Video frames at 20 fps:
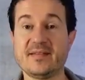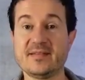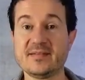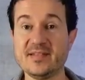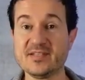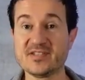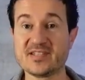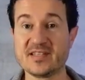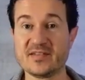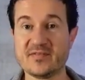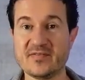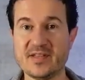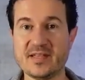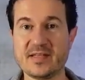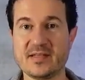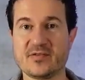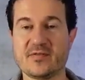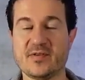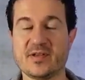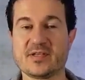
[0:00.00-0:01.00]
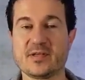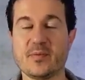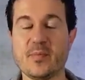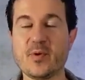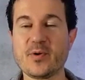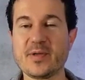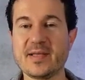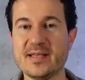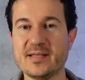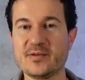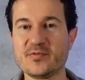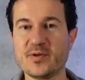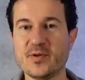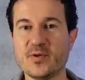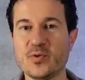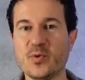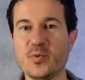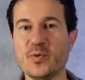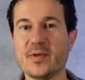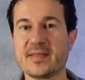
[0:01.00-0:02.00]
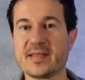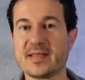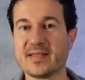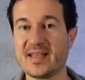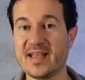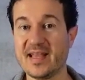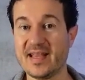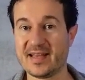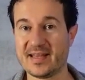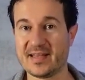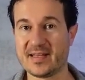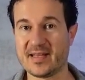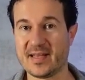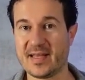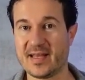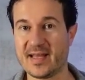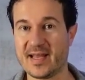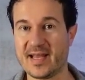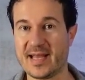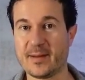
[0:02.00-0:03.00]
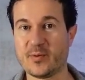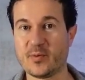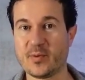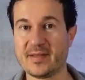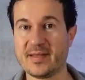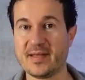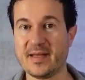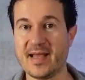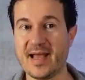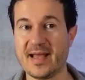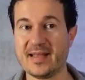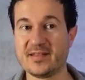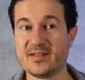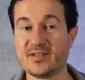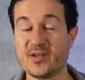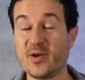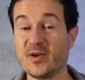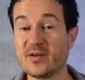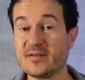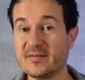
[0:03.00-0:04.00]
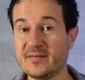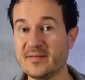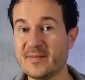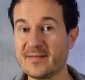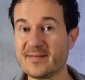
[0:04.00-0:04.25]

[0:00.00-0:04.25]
The TV is visible even during the day and with the lights on,